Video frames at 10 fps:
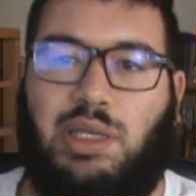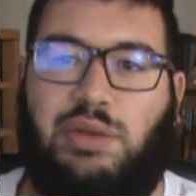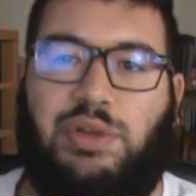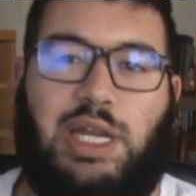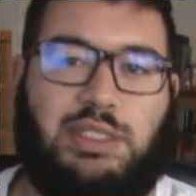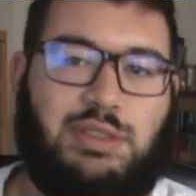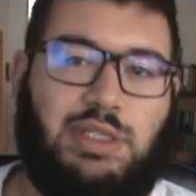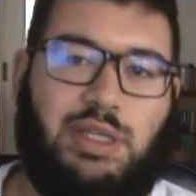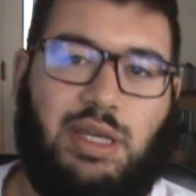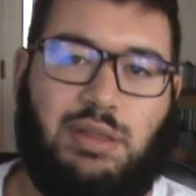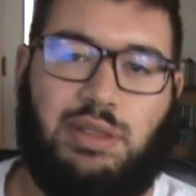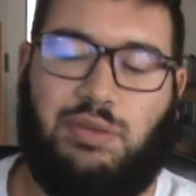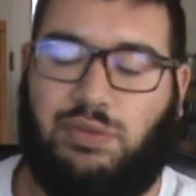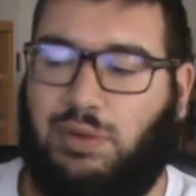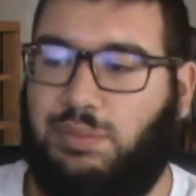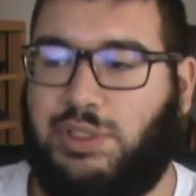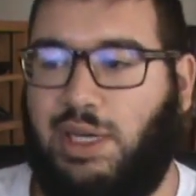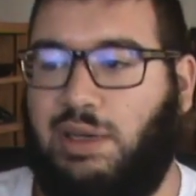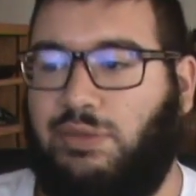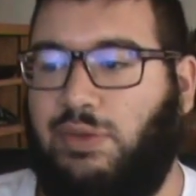even Aisling Daly from
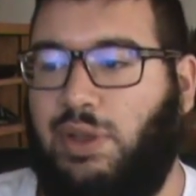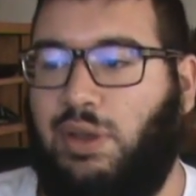Tough,